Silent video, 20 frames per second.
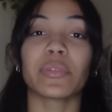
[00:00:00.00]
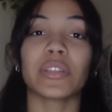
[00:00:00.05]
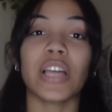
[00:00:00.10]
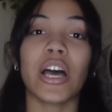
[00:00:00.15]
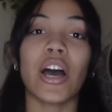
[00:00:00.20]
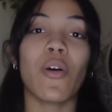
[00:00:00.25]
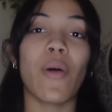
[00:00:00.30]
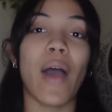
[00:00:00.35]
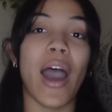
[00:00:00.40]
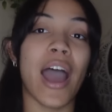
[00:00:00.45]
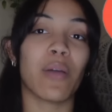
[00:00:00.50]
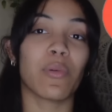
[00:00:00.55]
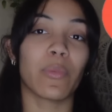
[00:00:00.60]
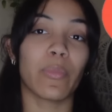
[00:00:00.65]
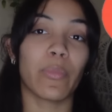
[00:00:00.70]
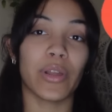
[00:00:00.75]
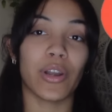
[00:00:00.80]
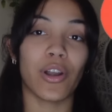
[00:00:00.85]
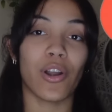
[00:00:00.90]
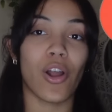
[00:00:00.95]
below. I will
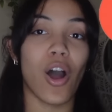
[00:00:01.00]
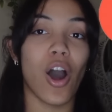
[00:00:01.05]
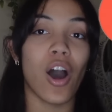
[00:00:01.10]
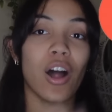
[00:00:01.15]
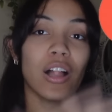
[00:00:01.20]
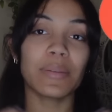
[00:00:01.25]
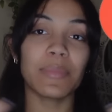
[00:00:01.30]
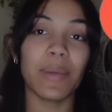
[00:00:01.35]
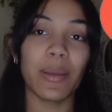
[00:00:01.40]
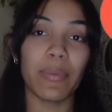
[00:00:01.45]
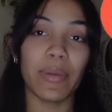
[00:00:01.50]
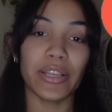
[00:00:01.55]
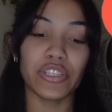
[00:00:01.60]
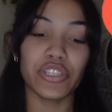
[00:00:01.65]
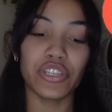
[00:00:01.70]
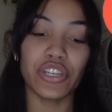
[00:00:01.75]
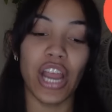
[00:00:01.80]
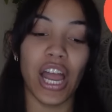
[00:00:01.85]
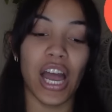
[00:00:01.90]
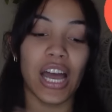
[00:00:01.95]
put it all in my
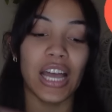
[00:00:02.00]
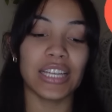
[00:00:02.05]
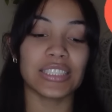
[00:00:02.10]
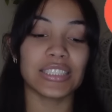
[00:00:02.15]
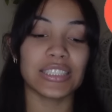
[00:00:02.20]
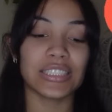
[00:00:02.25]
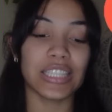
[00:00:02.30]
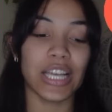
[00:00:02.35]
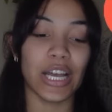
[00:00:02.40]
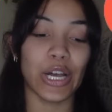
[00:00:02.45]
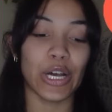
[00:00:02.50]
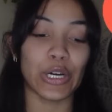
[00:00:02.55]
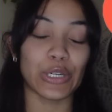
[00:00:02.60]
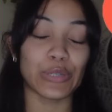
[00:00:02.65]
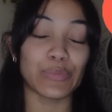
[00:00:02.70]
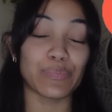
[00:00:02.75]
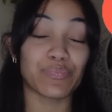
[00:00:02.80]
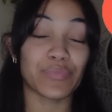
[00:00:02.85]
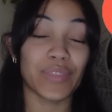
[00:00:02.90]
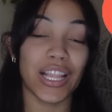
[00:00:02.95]
Patreon,
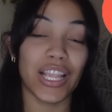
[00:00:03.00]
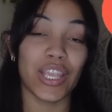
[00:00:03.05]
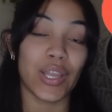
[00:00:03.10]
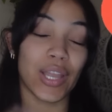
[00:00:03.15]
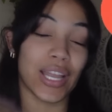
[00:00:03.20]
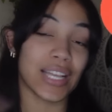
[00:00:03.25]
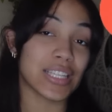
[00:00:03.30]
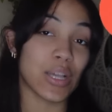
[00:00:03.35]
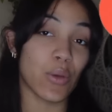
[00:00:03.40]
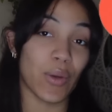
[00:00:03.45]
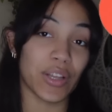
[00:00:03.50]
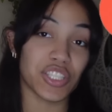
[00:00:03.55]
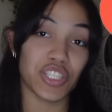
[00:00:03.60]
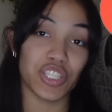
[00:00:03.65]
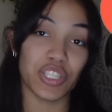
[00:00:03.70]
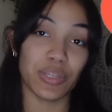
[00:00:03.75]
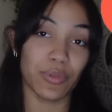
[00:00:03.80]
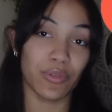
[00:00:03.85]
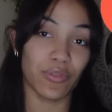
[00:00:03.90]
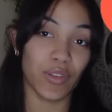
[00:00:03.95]
so you guys can watch
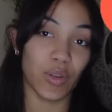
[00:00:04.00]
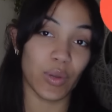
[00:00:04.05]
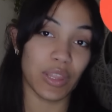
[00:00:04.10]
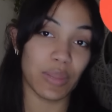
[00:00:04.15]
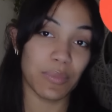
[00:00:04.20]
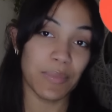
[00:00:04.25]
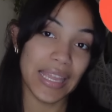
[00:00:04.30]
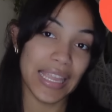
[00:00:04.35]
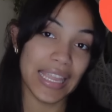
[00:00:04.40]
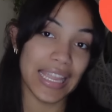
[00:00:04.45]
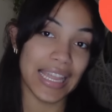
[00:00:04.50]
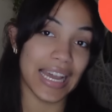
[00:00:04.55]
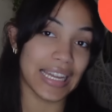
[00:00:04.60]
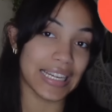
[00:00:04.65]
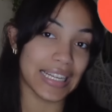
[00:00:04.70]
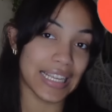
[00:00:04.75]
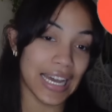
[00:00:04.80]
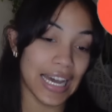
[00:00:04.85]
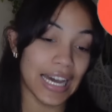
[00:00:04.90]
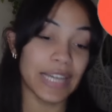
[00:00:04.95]
the movie with me
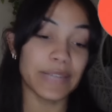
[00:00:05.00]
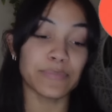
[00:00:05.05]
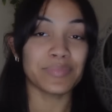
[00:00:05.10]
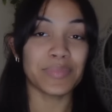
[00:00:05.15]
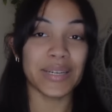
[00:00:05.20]
uncut.